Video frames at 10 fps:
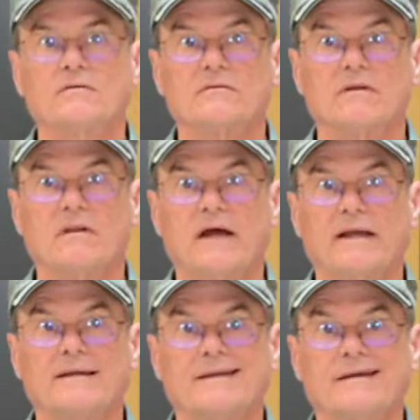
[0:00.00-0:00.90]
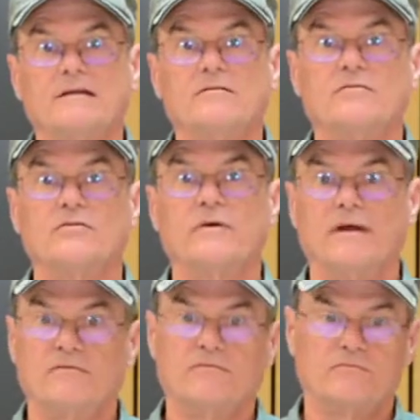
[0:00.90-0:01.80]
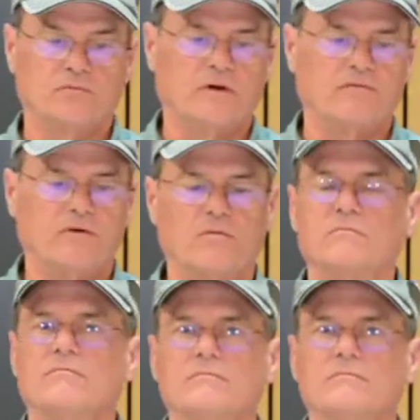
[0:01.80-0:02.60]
the light into a twelve volt